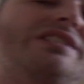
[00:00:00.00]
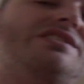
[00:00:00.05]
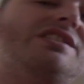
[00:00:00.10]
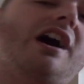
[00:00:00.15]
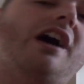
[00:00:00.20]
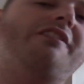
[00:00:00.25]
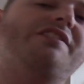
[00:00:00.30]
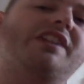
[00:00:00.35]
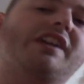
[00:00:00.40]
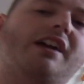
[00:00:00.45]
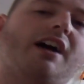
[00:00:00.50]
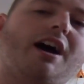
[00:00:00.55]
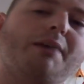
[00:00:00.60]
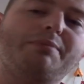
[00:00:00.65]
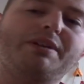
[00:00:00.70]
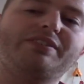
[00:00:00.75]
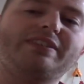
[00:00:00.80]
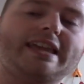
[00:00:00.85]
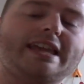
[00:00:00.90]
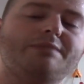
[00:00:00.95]
this off the
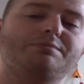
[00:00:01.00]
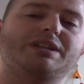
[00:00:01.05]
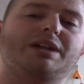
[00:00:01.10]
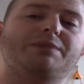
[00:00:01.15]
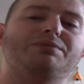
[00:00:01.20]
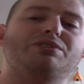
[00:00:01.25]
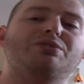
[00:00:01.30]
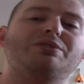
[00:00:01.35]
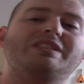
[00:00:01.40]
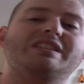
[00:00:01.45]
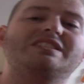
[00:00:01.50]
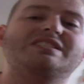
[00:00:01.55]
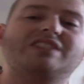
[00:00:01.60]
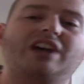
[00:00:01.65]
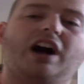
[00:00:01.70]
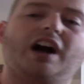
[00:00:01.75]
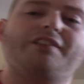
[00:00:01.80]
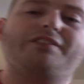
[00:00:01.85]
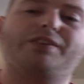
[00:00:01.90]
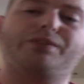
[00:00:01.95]
copy of games, I'm doing
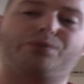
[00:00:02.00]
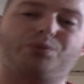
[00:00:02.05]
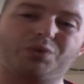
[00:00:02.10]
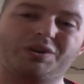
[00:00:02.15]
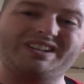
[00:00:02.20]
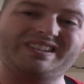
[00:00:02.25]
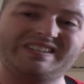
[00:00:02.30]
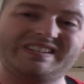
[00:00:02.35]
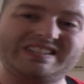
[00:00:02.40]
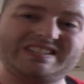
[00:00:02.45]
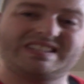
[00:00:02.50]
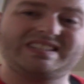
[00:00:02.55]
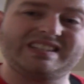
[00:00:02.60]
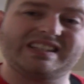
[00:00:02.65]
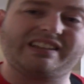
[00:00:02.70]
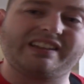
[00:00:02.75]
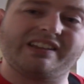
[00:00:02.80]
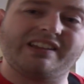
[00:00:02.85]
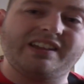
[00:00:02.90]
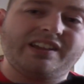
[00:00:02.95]
this off of
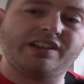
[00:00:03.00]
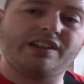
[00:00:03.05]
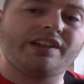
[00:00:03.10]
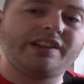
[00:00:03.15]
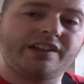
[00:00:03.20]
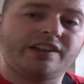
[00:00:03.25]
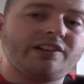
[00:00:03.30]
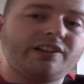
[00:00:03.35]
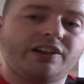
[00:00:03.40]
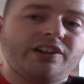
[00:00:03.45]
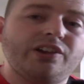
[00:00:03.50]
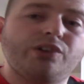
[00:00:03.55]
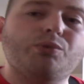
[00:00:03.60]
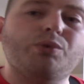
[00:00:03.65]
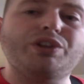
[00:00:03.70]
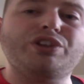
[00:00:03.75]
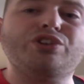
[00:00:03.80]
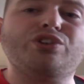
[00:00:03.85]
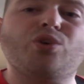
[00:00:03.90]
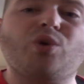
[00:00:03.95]
realistic.
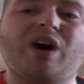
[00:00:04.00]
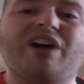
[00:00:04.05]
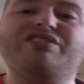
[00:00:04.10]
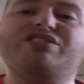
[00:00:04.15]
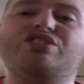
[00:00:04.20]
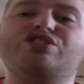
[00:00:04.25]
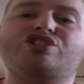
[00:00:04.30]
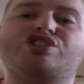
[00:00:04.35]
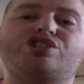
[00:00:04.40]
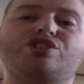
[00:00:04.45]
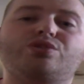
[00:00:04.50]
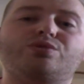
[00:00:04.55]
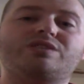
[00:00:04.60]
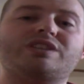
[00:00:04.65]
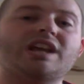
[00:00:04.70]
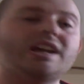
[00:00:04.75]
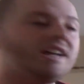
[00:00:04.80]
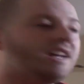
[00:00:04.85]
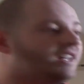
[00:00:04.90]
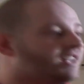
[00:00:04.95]
When you go out to
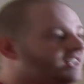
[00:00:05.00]
shoot,